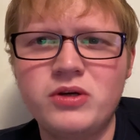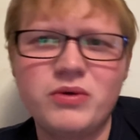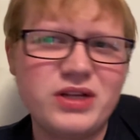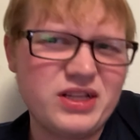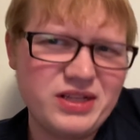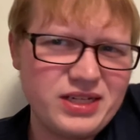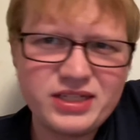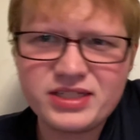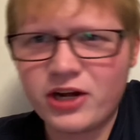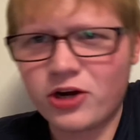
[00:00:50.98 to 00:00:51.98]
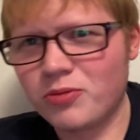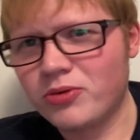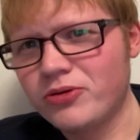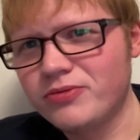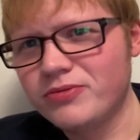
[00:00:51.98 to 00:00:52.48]
it's
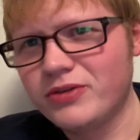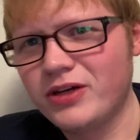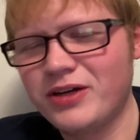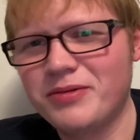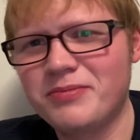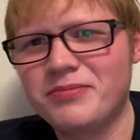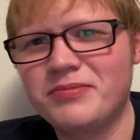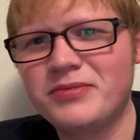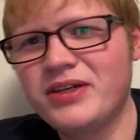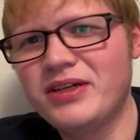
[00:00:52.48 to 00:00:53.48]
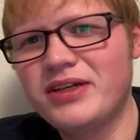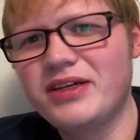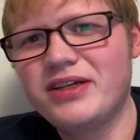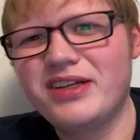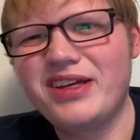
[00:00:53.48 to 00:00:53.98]
terrible.
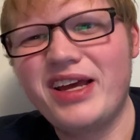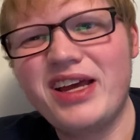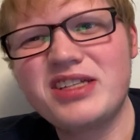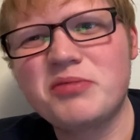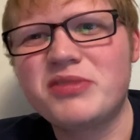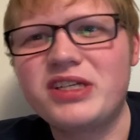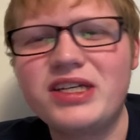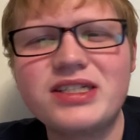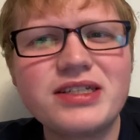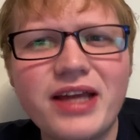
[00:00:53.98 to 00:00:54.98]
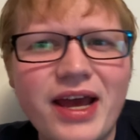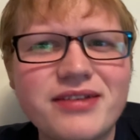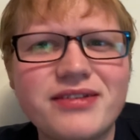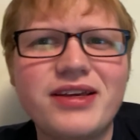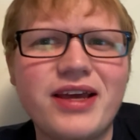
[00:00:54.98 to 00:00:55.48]
It has some decent
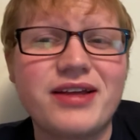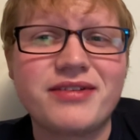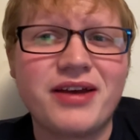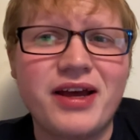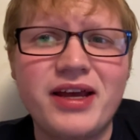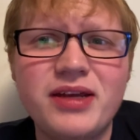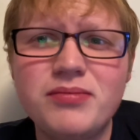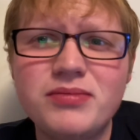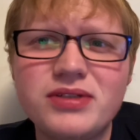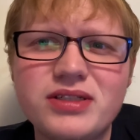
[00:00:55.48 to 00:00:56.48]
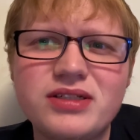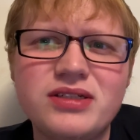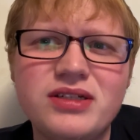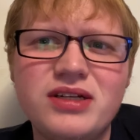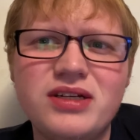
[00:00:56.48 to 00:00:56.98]
acting at times.
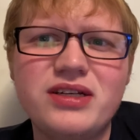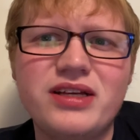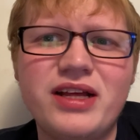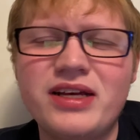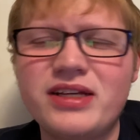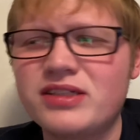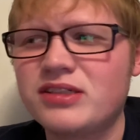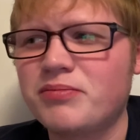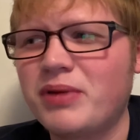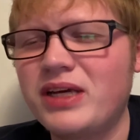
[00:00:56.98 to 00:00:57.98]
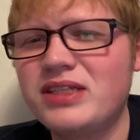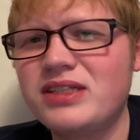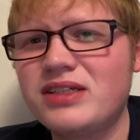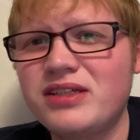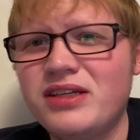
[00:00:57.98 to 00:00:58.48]
It has
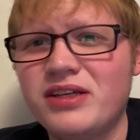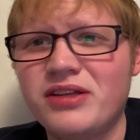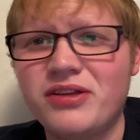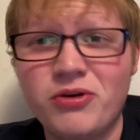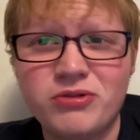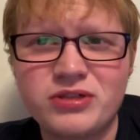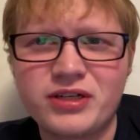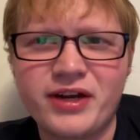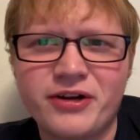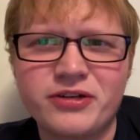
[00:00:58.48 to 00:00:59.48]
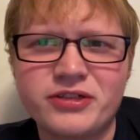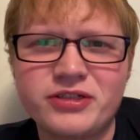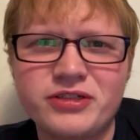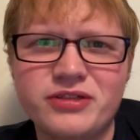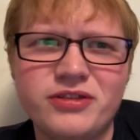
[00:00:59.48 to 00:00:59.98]
basically no
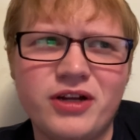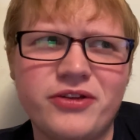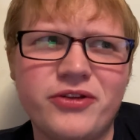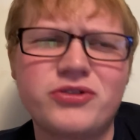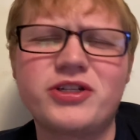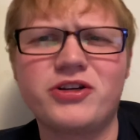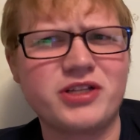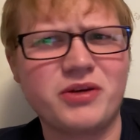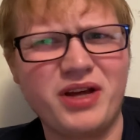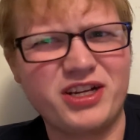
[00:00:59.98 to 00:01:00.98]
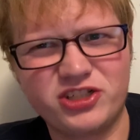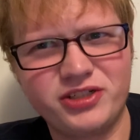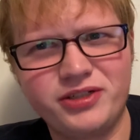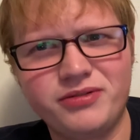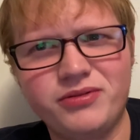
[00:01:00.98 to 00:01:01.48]
scares, no scares that will
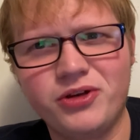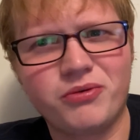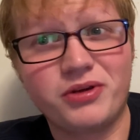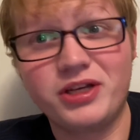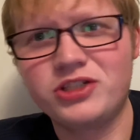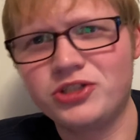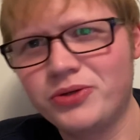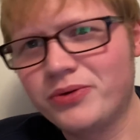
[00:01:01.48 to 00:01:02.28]
actually, you know, get you